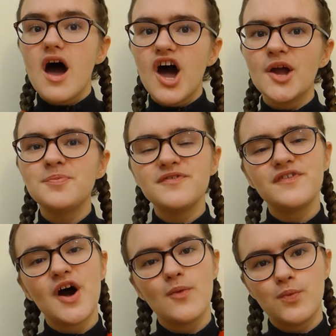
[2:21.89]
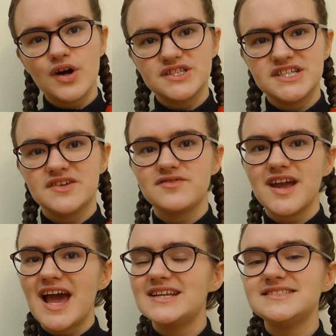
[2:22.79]
I prefer watching
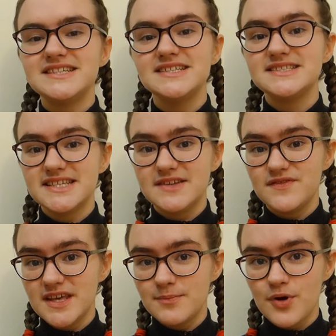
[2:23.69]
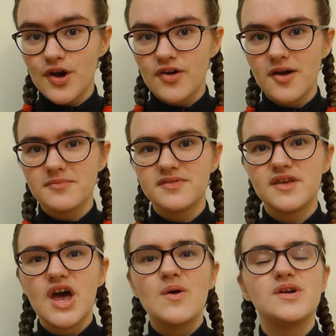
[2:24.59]
reality TV
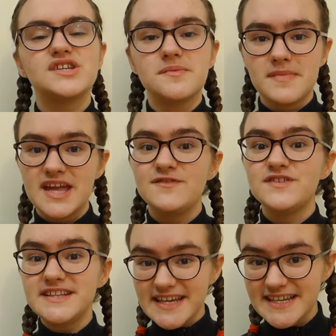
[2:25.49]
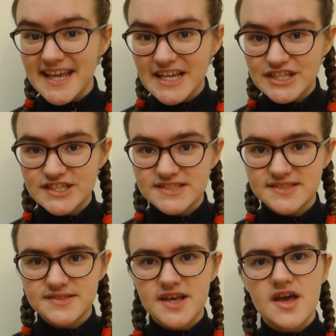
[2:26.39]
programs which are made for
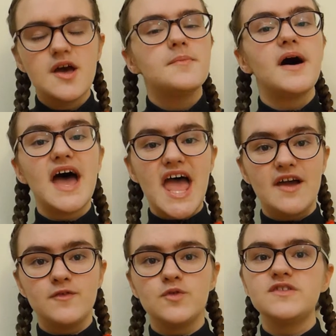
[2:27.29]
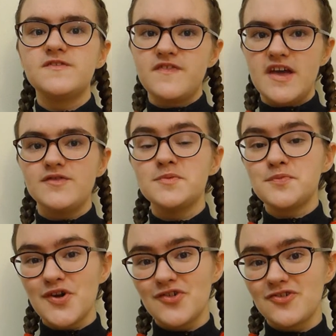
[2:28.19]
teenagers, but everyone's favourite
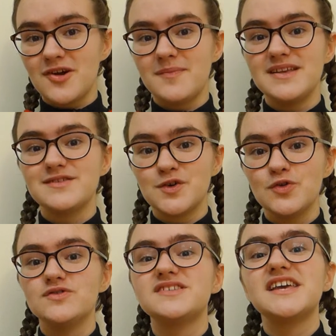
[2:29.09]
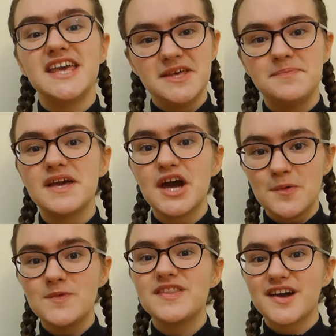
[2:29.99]
program is called Keeping
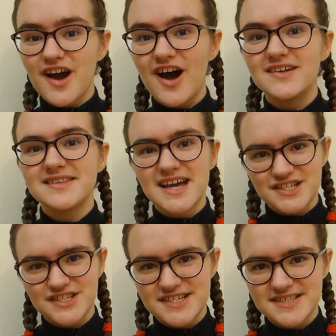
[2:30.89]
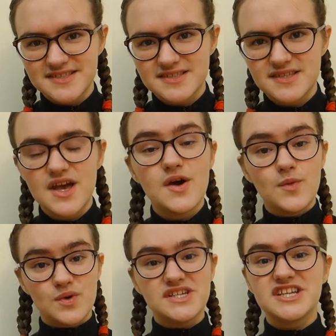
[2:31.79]
Up with the Kardashians,
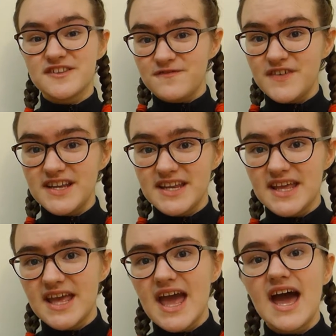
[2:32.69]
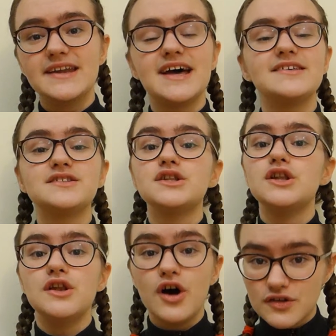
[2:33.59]
which is funny and has
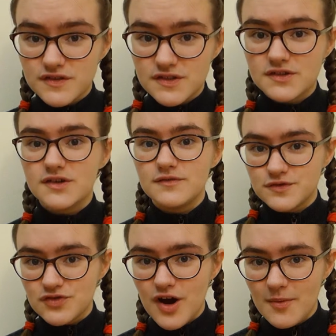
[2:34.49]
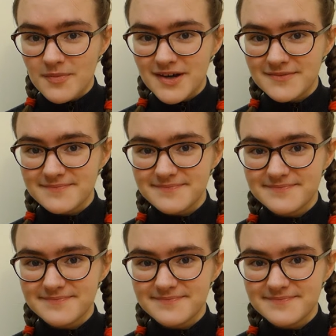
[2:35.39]
lots of drama.